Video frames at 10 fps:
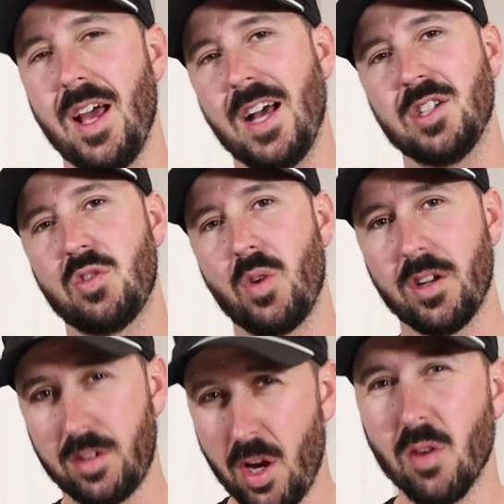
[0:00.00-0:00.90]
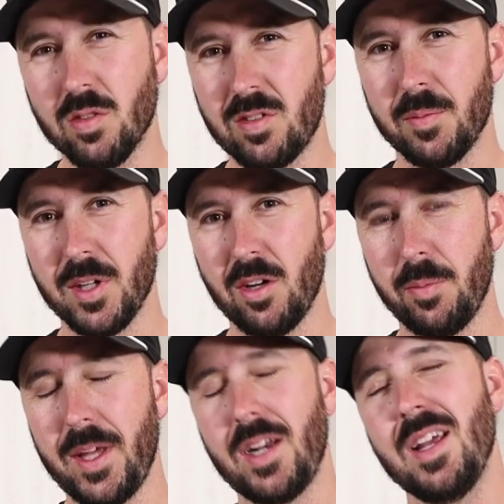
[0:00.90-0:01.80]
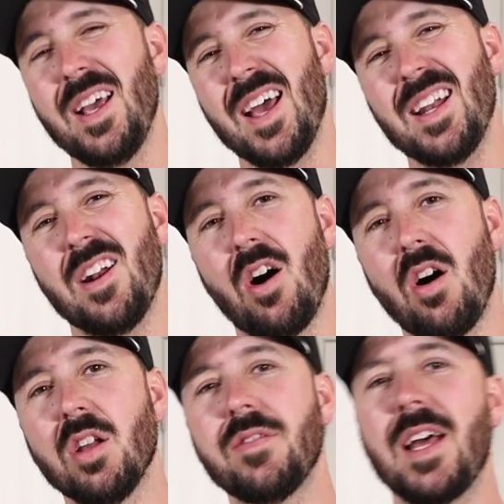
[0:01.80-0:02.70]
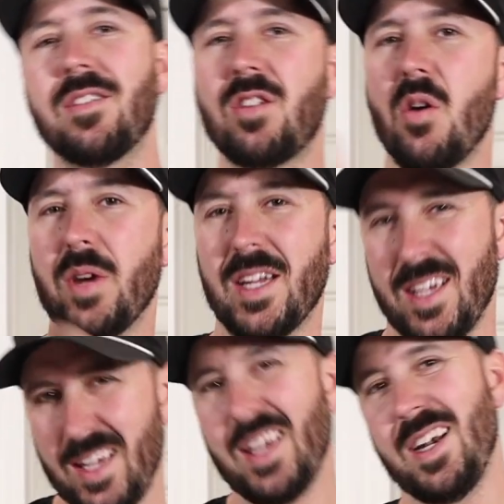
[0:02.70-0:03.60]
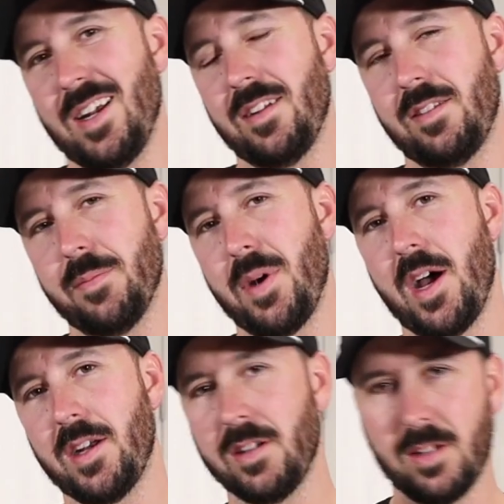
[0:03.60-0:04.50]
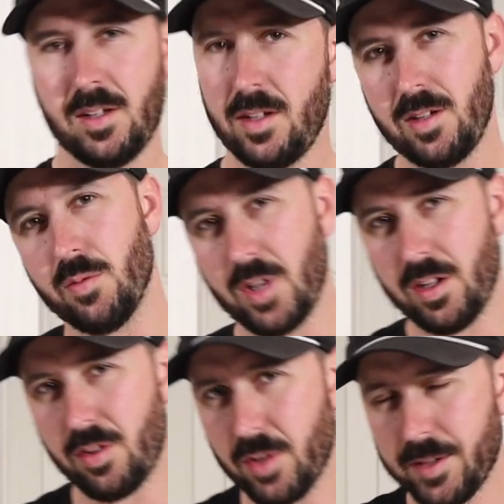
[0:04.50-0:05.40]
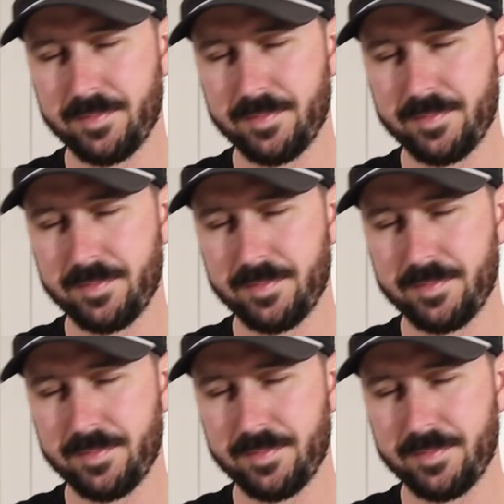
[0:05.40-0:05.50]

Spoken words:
I just want to toast them a little bit, and then all of that's going in an Instapot. We'll get to it.